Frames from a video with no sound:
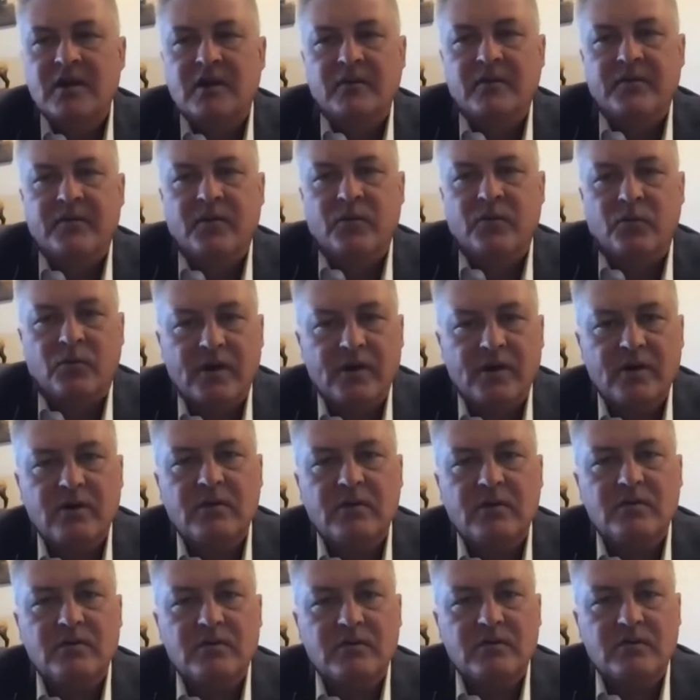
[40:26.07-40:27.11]
The
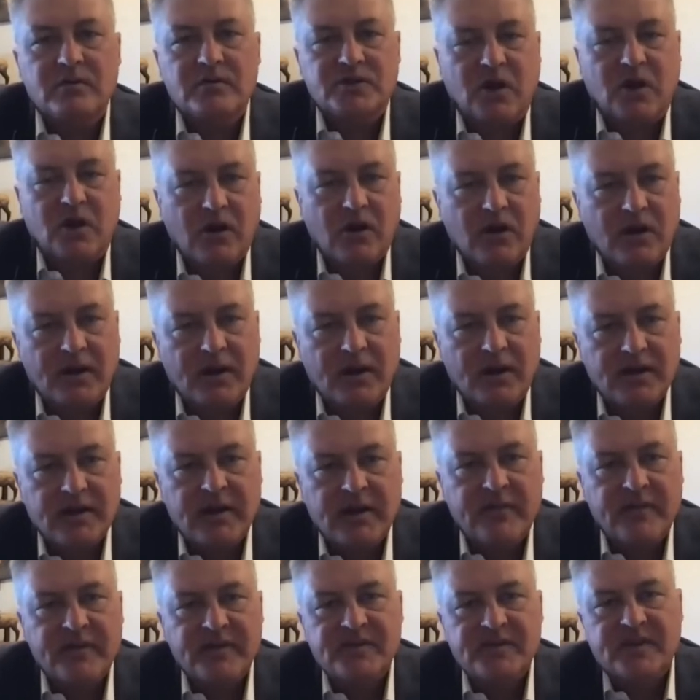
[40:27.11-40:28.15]
real target
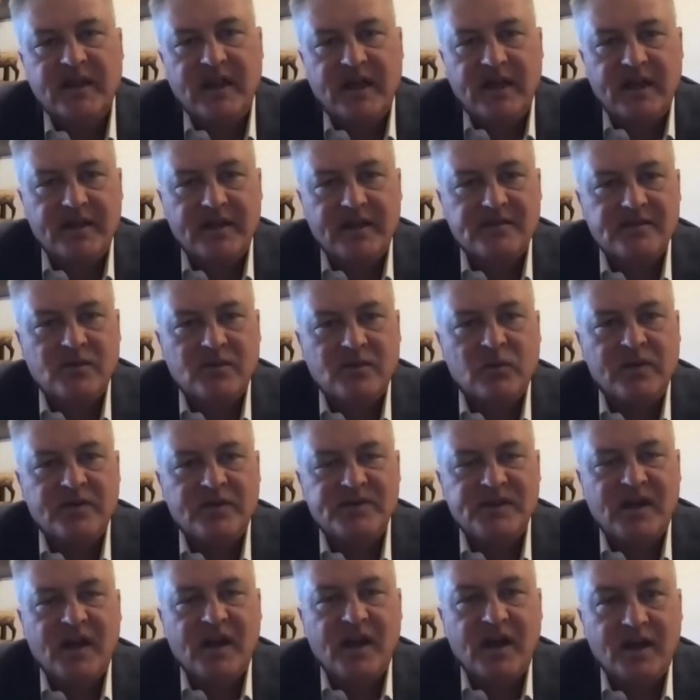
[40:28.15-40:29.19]
in this case
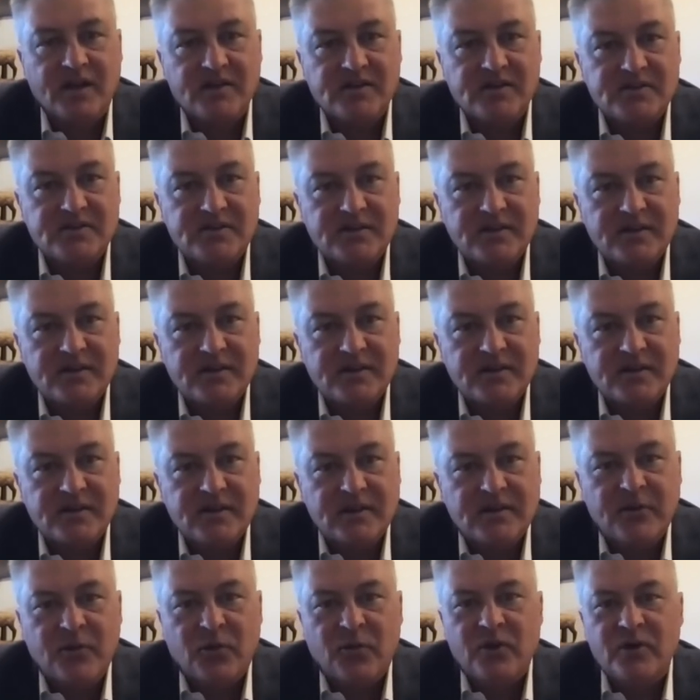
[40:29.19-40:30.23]
was us.
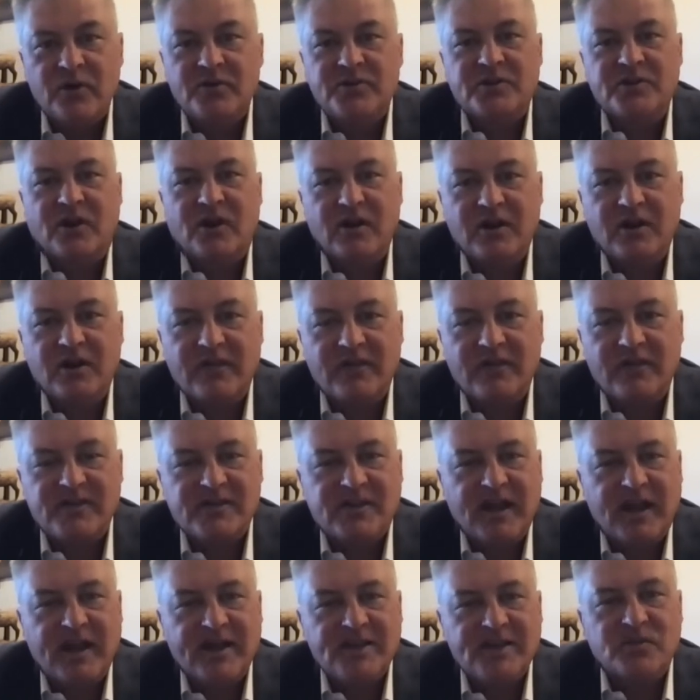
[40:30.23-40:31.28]
The real target in this
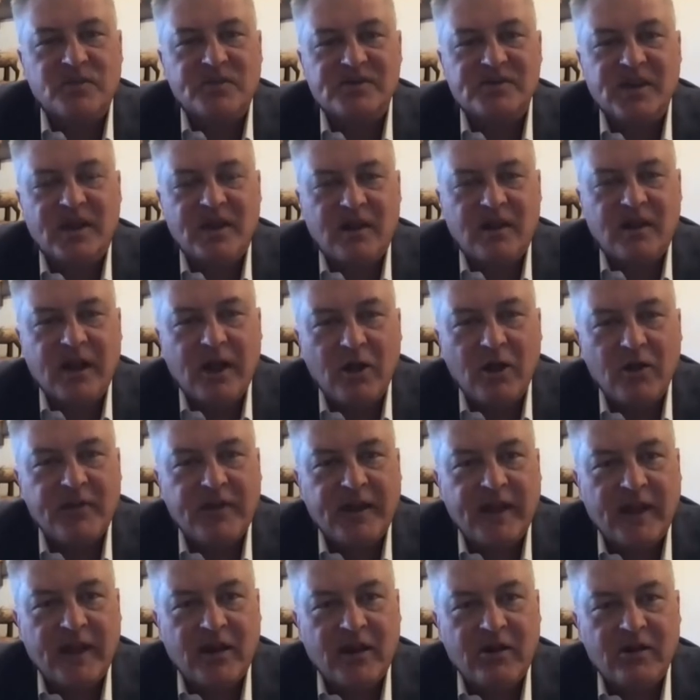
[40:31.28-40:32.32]
case was
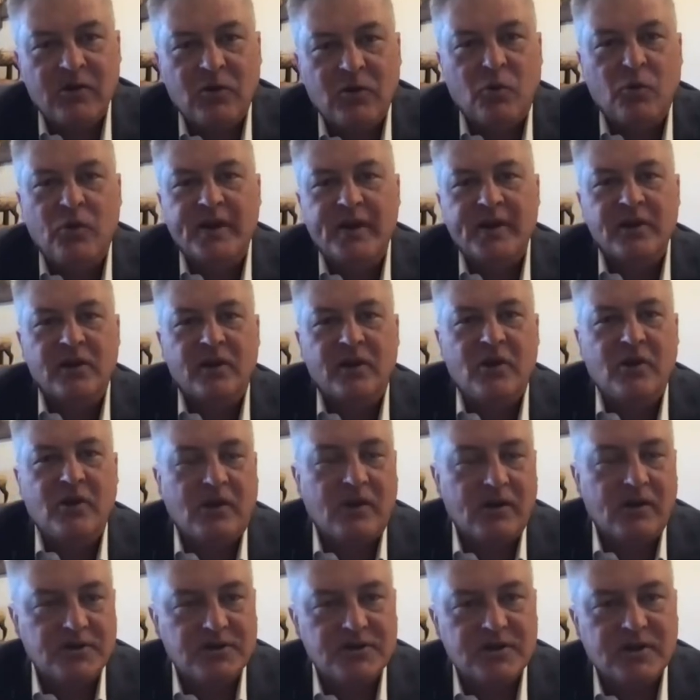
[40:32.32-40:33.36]
healthcare writ
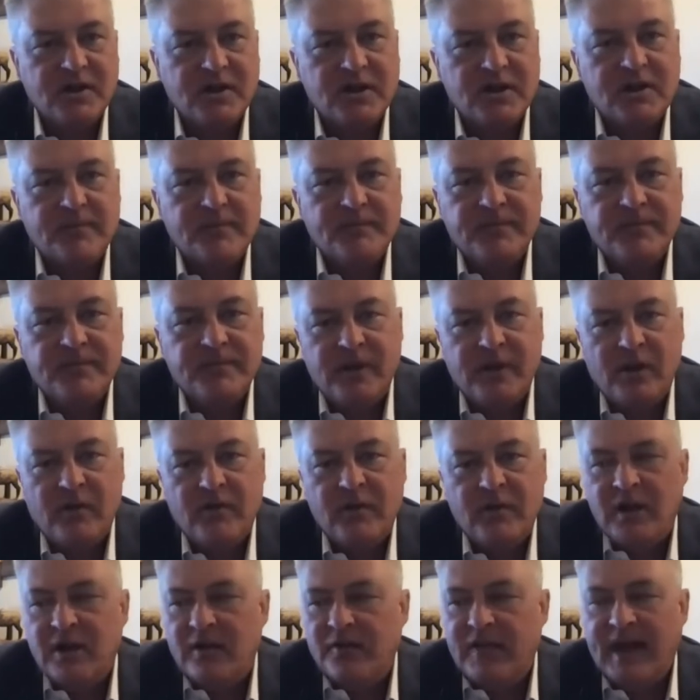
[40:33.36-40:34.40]
large.
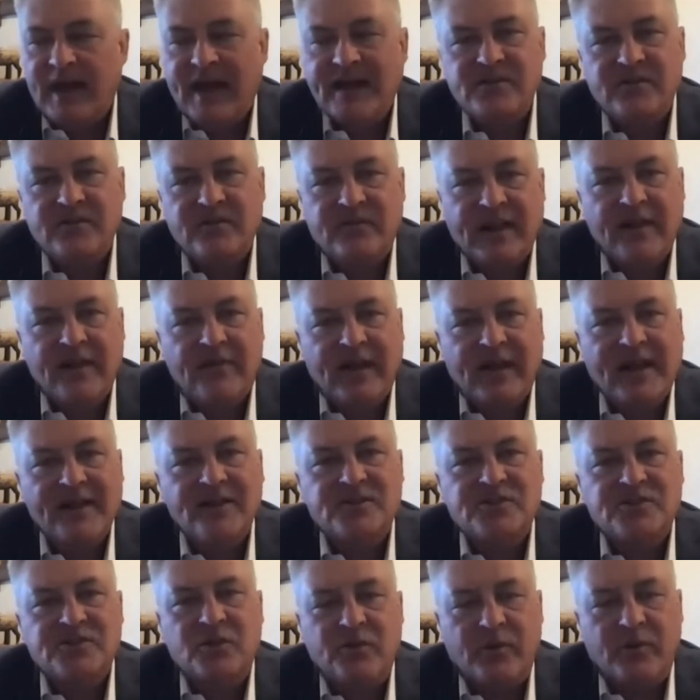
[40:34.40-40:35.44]

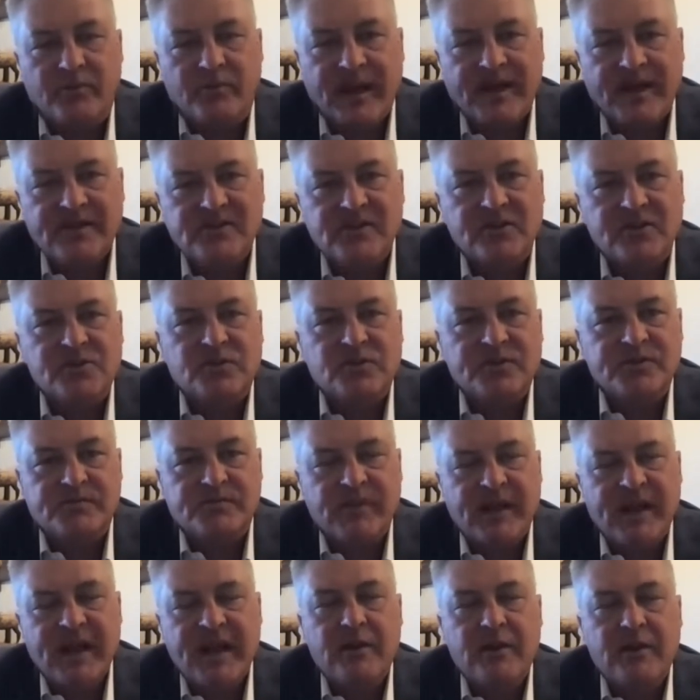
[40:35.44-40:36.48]
That's who the message was
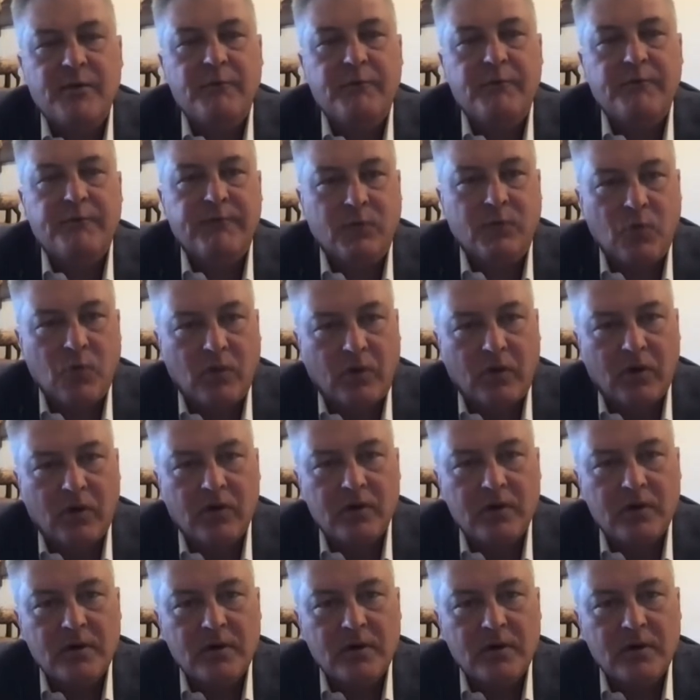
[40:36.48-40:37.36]
made for.